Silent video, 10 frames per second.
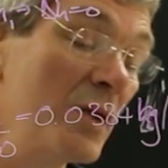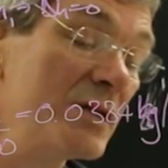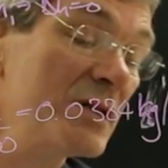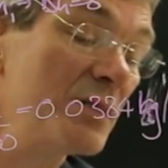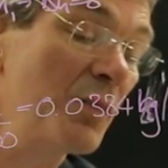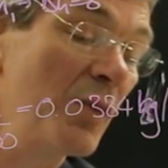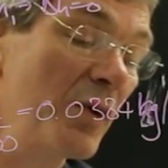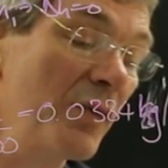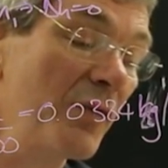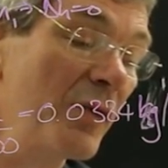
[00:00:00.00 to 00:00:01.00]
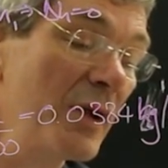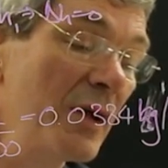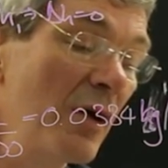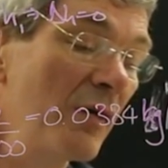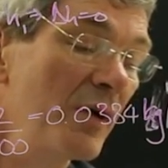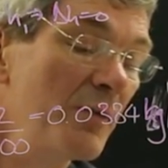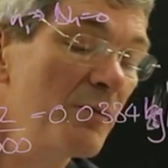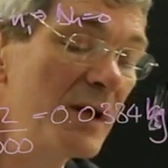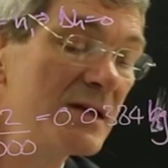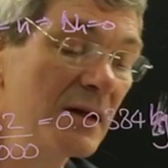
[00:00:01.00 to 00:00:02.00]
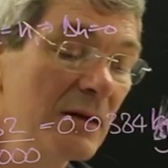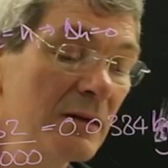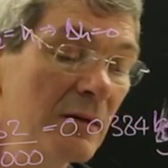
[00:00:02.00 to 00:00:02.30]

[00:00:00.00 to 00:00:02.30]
which is 0.3 of a meter.